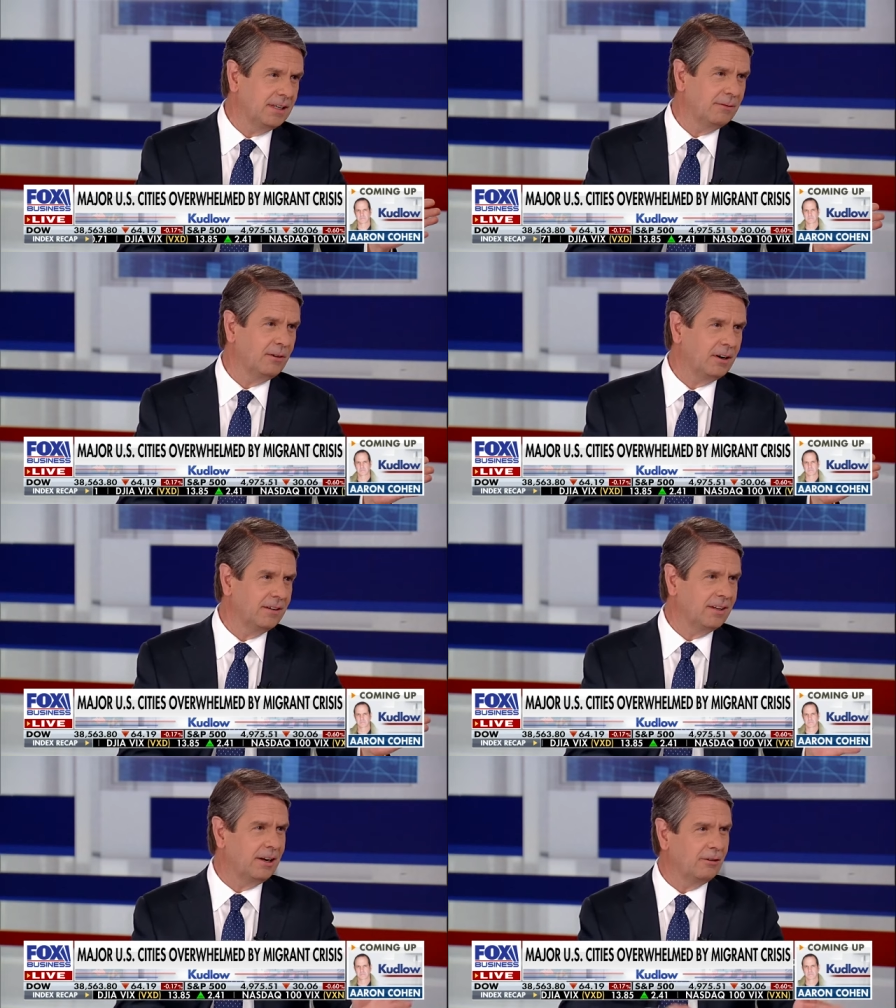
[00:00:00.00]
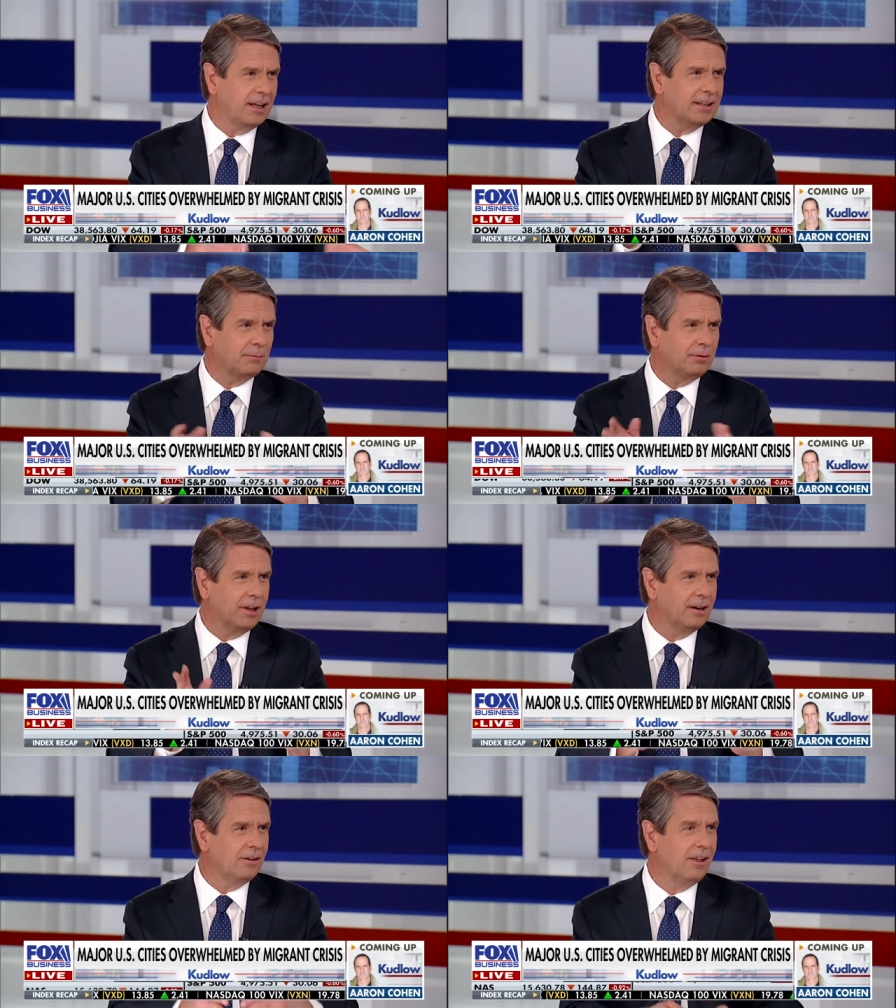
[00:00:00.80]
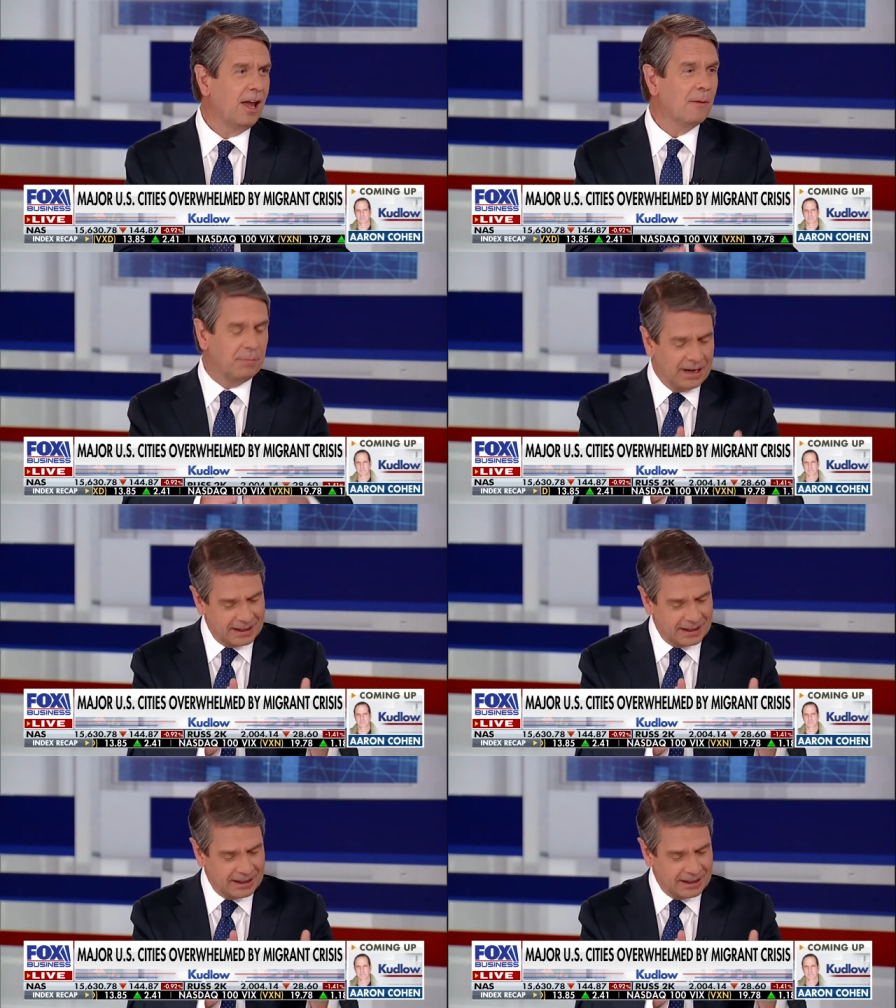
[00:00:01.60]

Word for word: different because they don't like sure, the political. But sure.